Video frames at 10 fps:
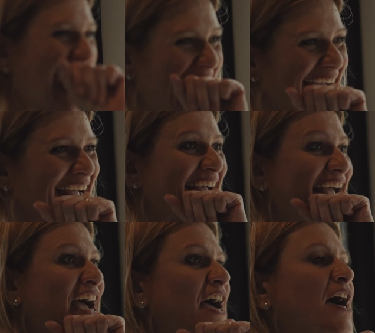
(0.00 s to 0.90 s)
and
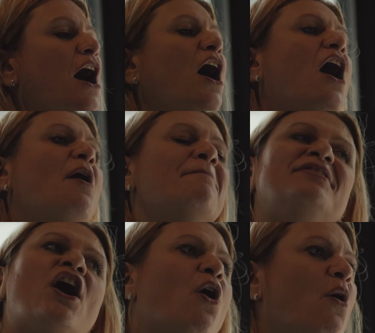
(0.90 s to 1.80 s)
totally consider what the
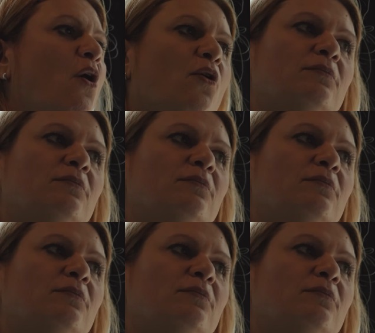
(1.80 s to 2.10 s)
client wants.